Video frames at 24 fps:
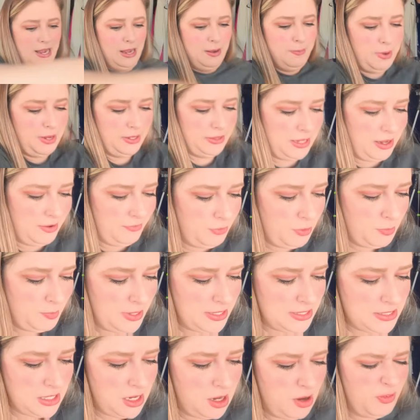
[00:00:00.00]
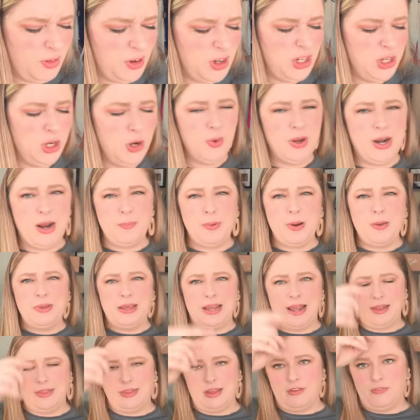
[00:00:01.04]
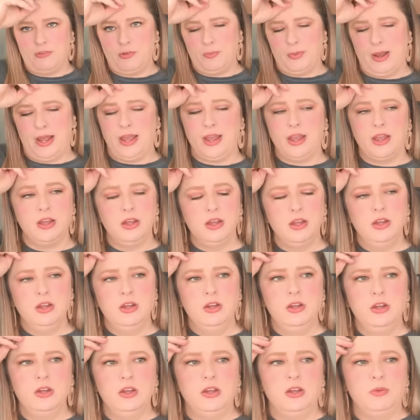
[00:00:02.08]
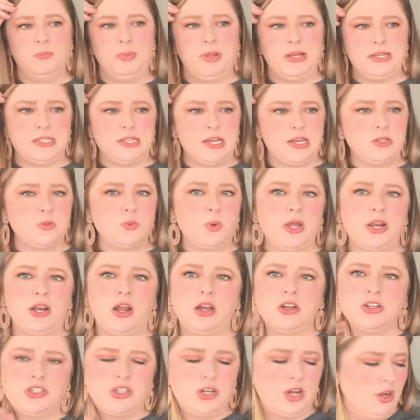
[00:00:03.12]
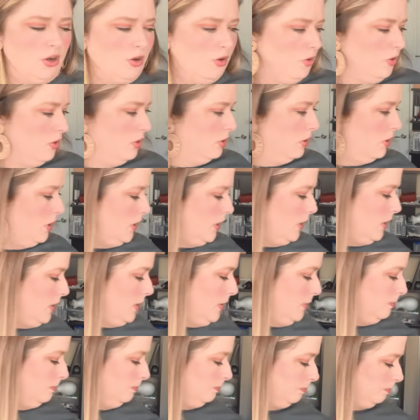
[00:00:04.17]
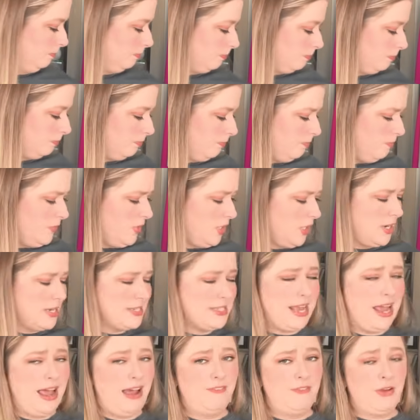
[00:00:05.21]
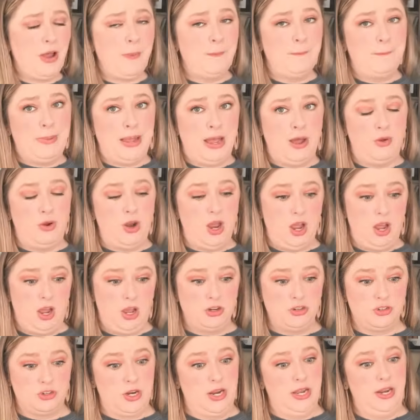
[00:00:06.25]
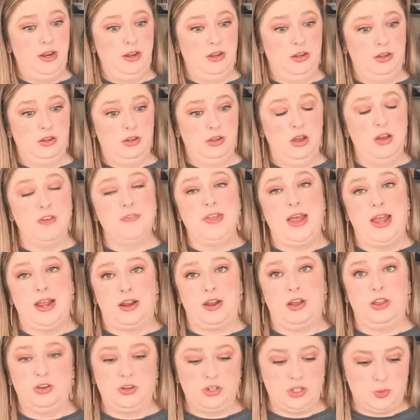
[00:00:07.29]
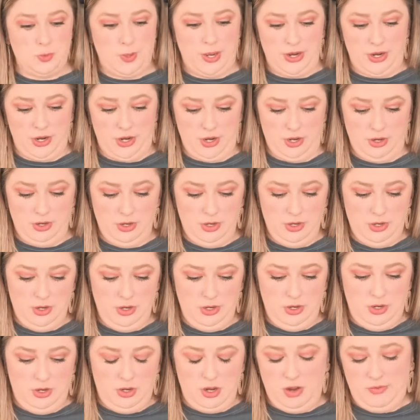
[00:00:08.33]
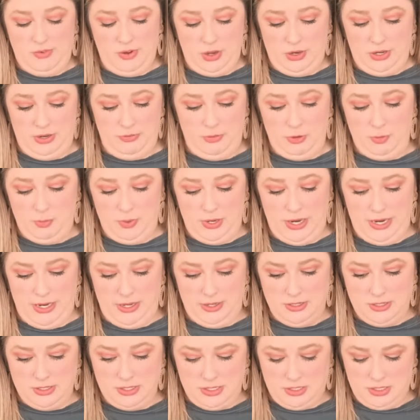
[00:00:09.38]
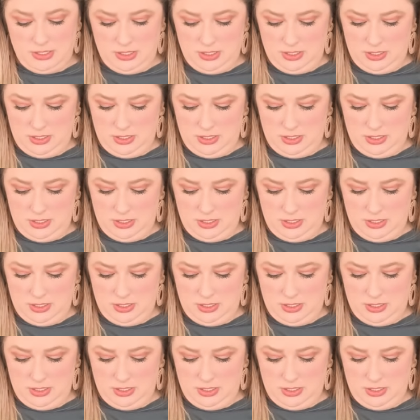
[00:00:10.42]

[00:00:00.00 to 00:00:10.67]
bought that for myself, or you know what, I probably got that for my plus size whatnot show, because I have about 100 of that color sweater of all different brands.